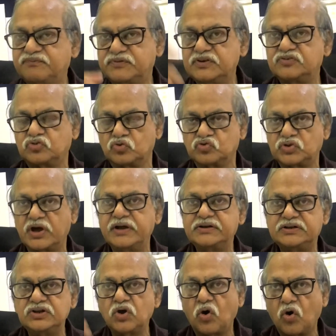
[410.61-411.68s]
If the
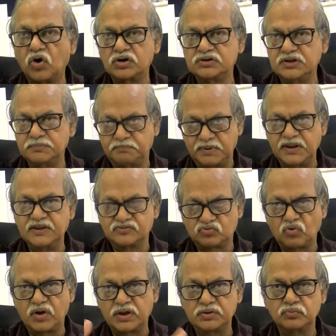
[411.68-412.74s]
society or the
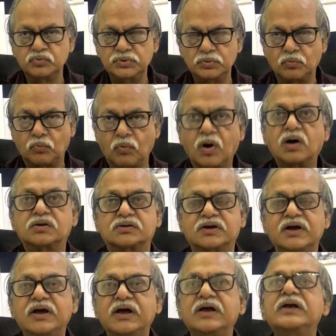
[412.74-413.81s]
place where we work,
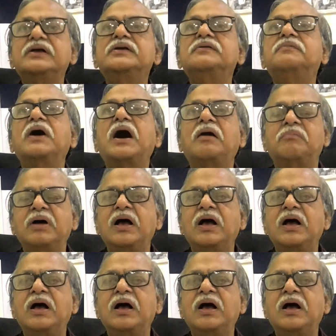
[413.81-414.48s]
it